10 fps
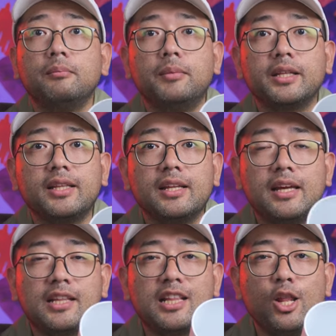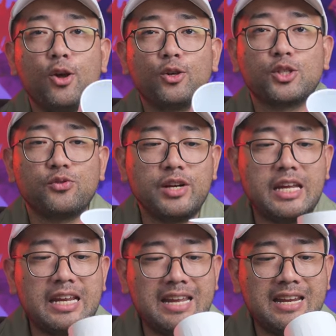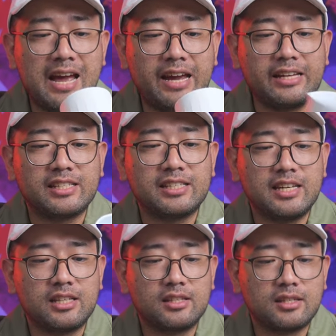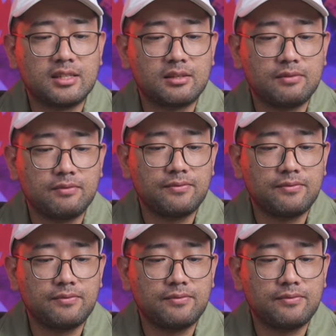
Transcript: but it looks really nice. It's